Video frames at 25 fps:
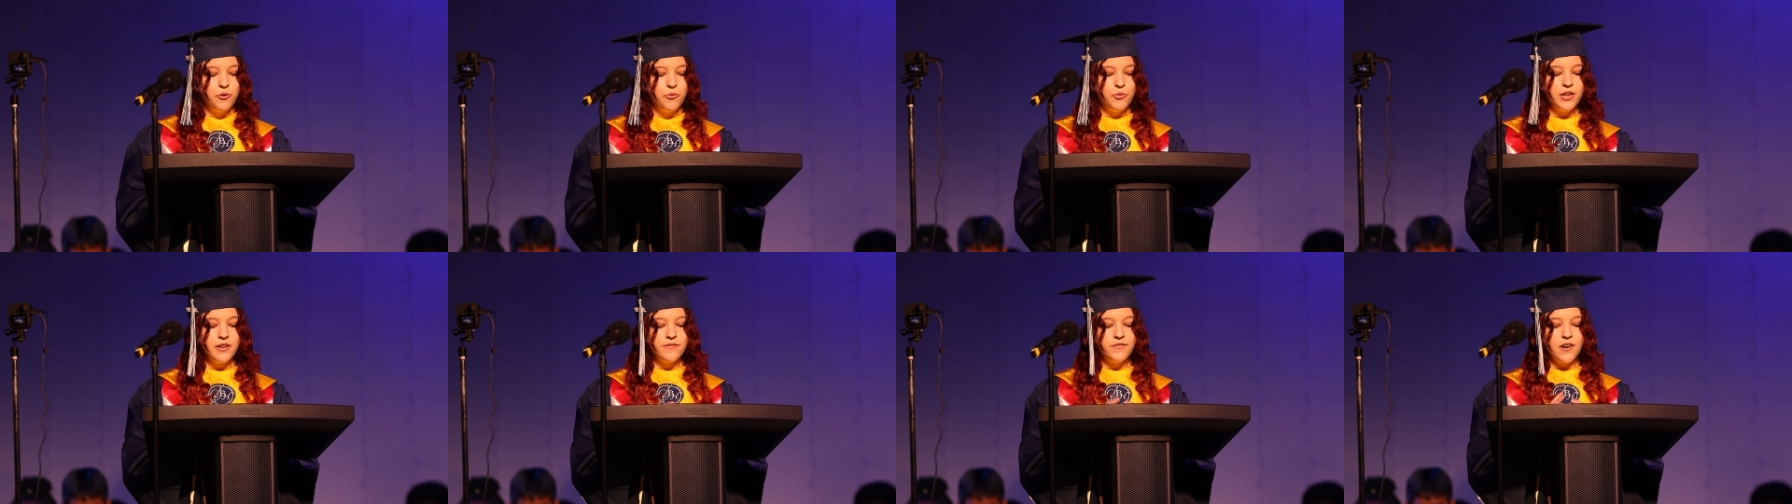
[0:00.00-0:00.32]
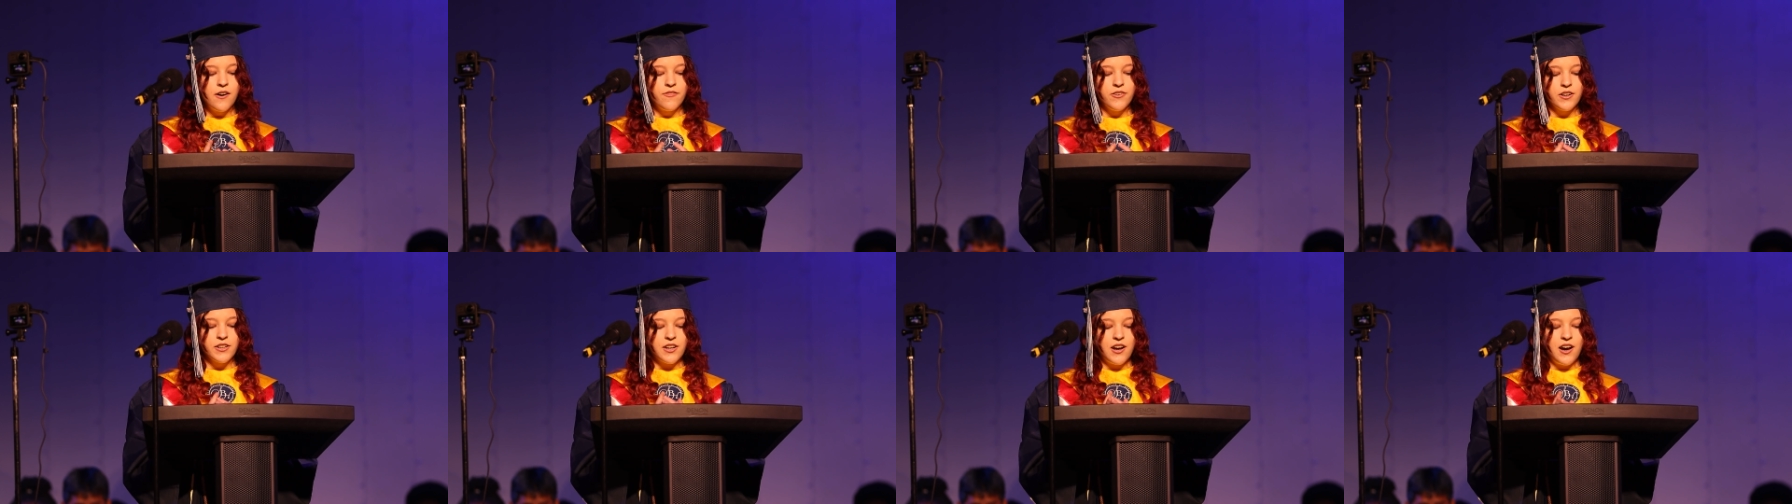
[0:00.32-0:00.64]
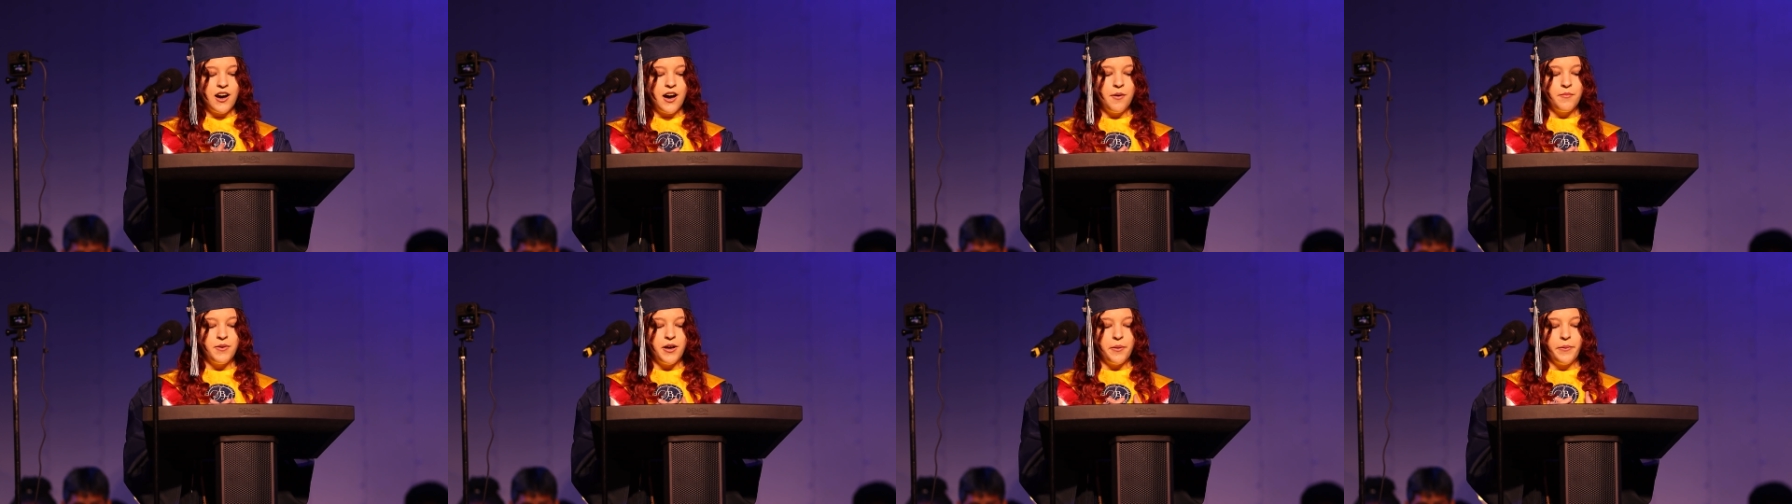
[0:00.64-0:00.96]
We have
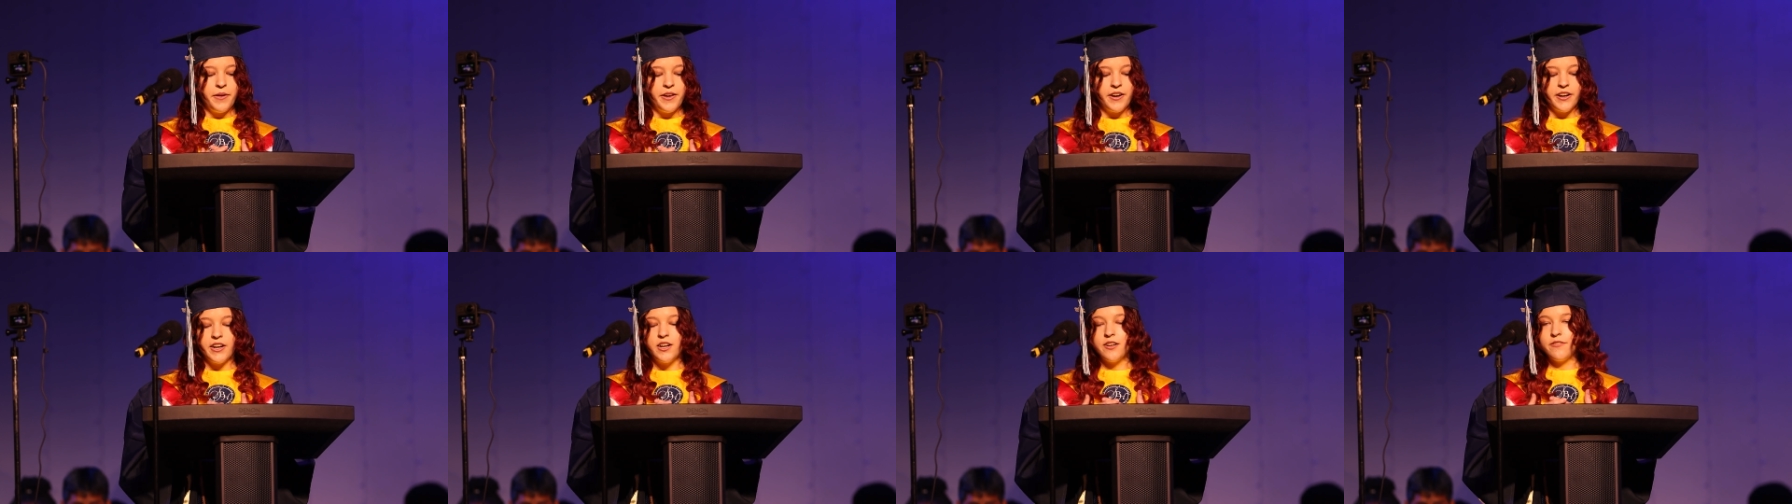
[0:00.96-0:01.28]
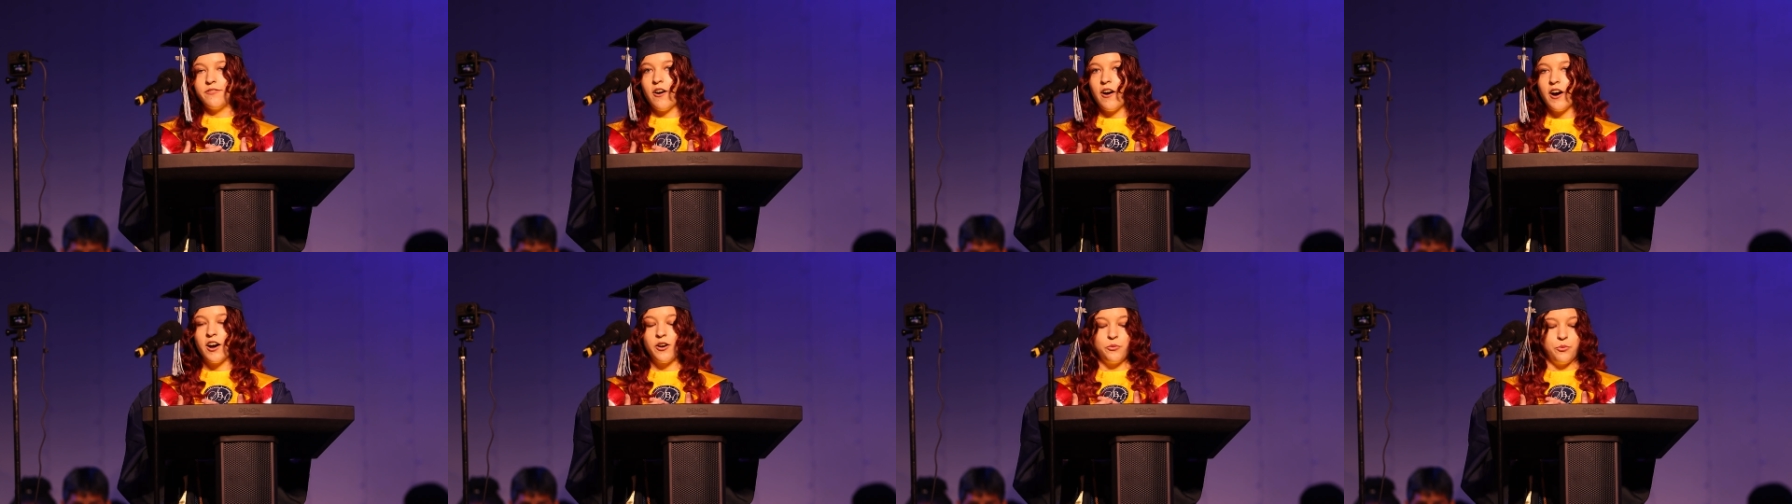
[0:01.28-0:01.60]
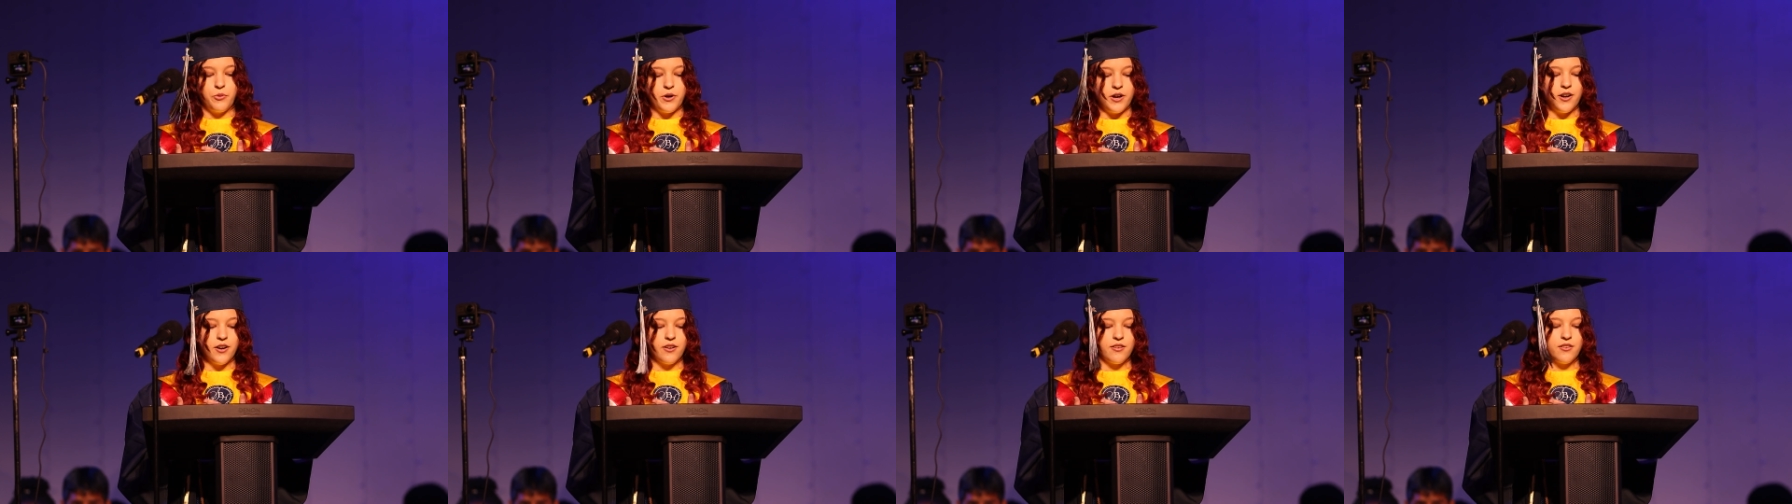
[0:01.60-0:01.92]
overcome a period of
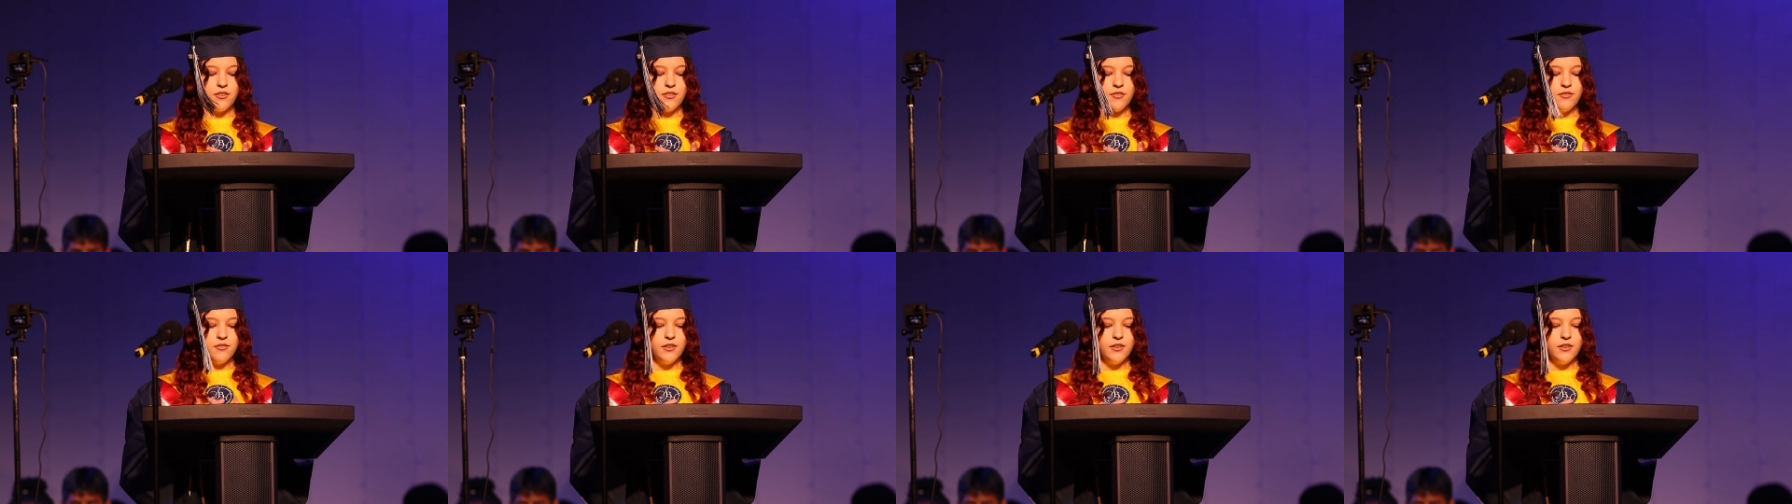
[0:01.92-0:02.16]
hard work,